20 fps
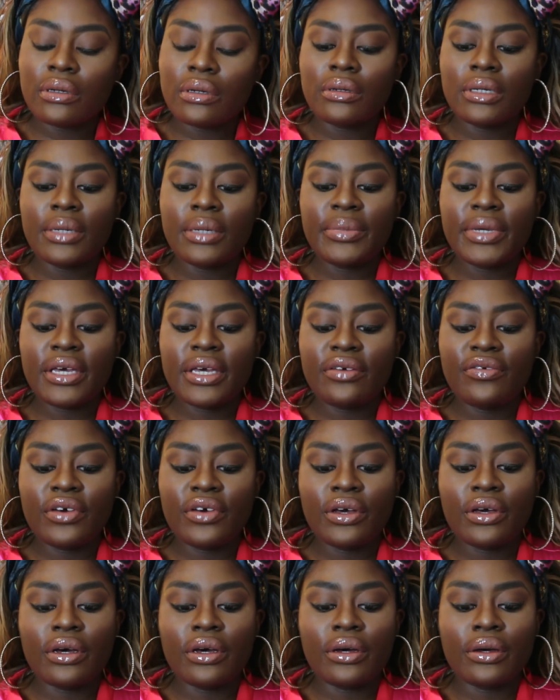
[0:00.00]
oh, let me give it
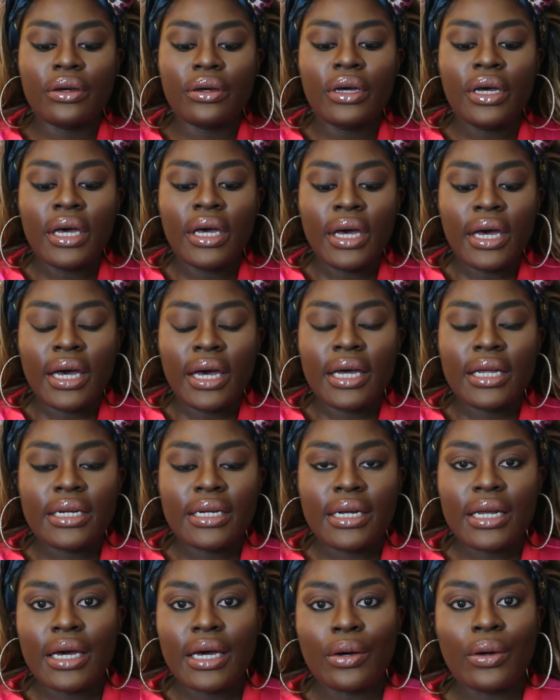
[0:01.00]
a go. And
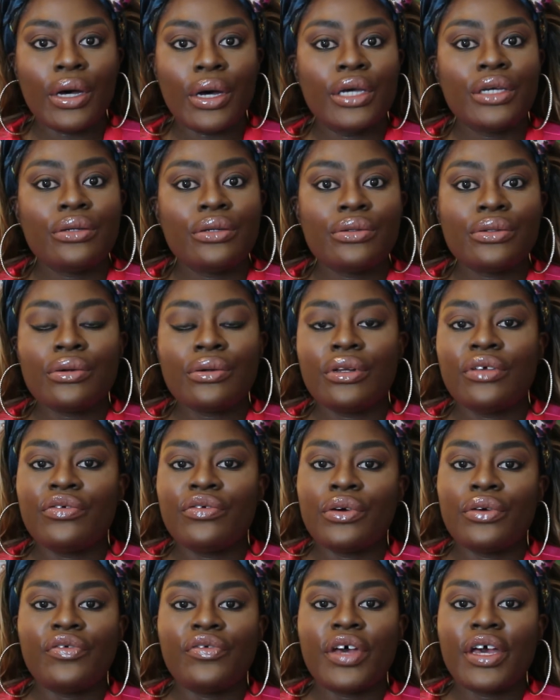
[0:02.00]
now I use olive
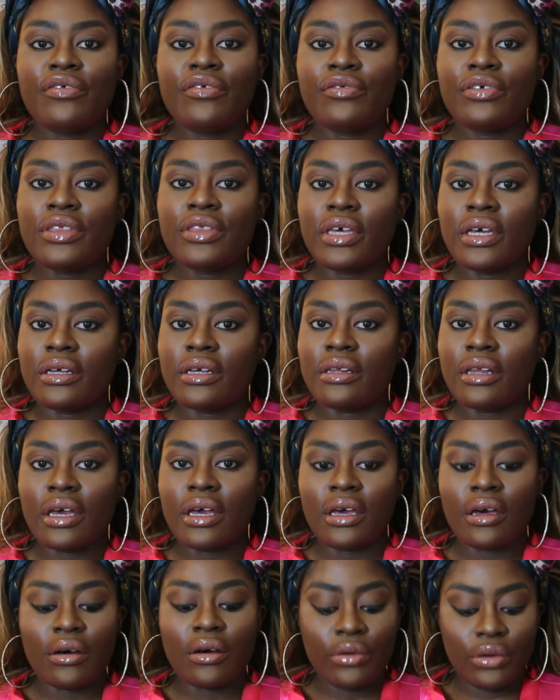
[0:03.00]
oil for everything.
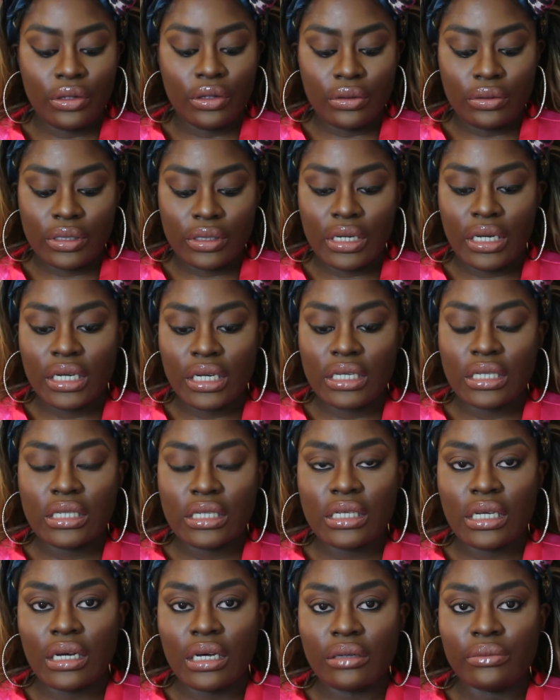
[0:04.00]
Like, I'll use it
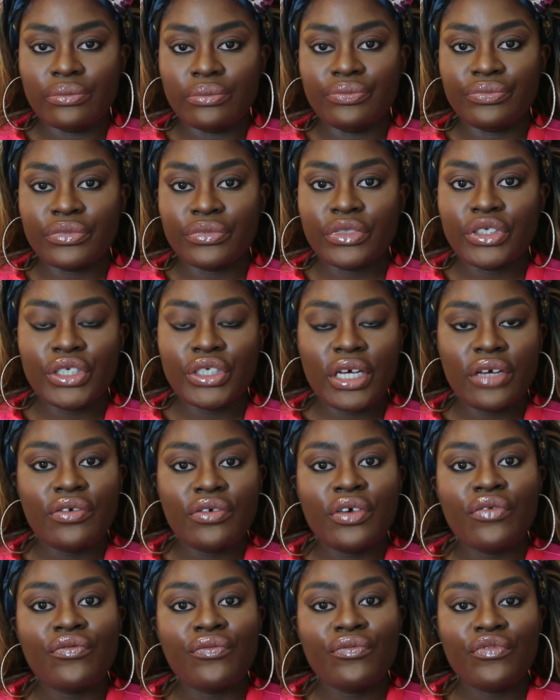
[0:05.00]
as
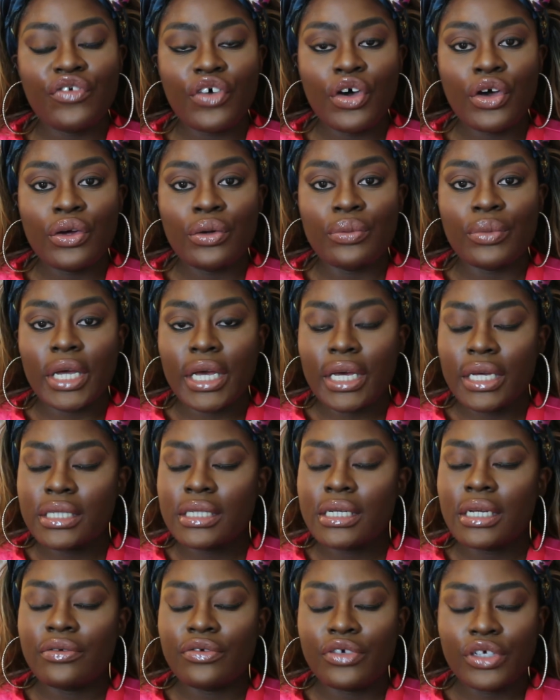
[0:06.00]
shaving foam. Like,
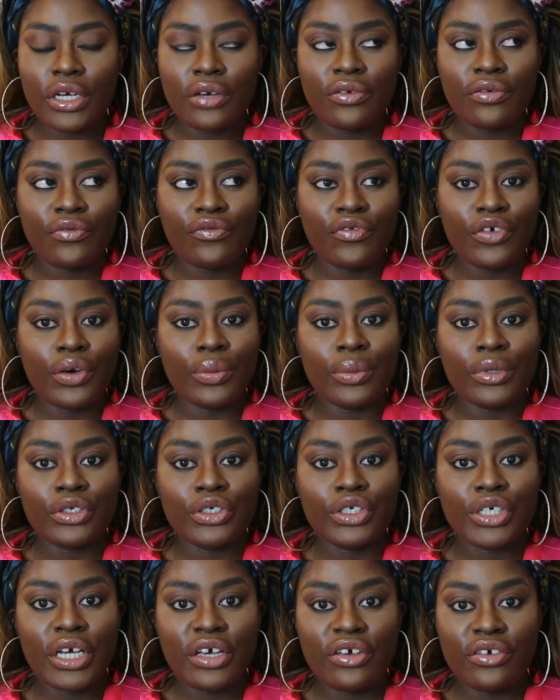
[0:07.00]
instead of shaving foam, I'll
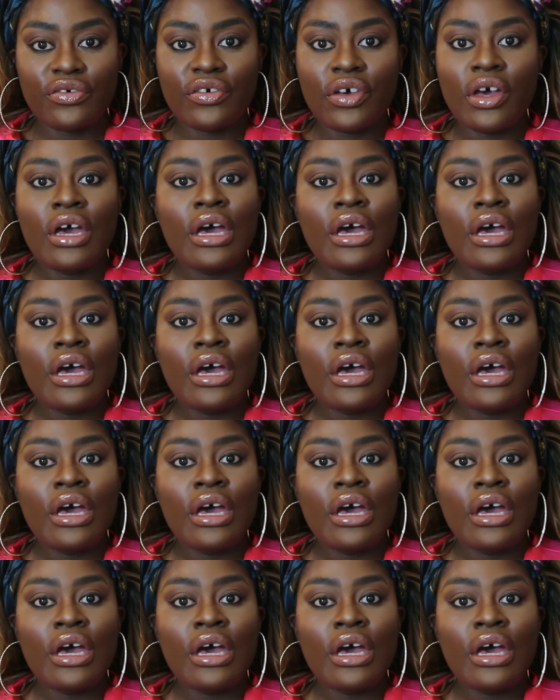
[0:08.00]
shave